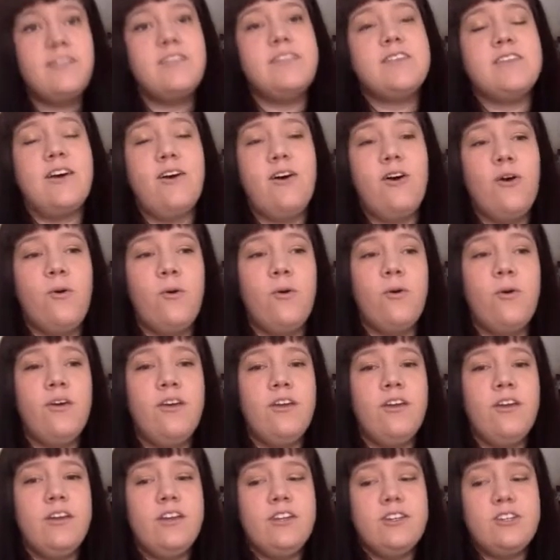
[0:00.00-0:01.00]
So
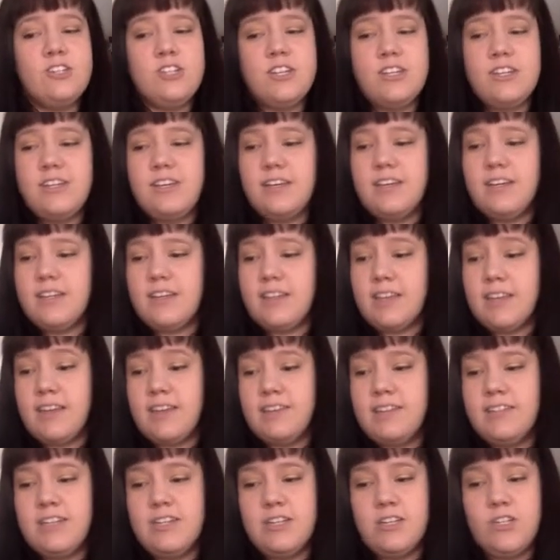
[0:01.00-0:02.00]
she
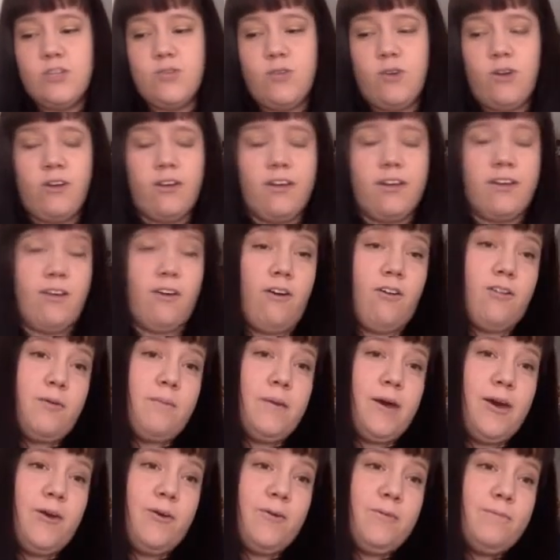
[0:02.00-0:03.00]
can teach you all, all
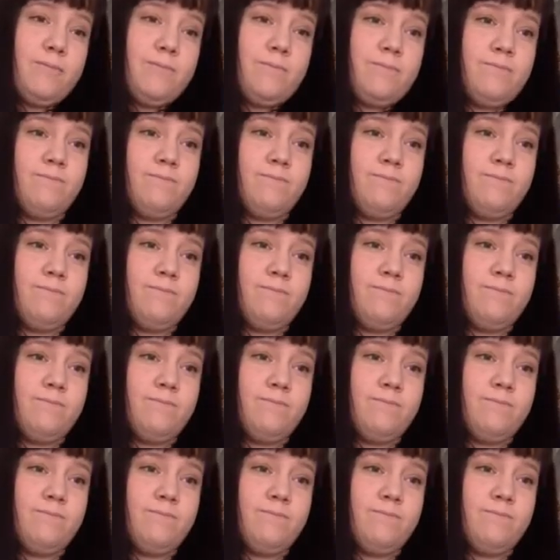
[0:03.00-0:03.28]
about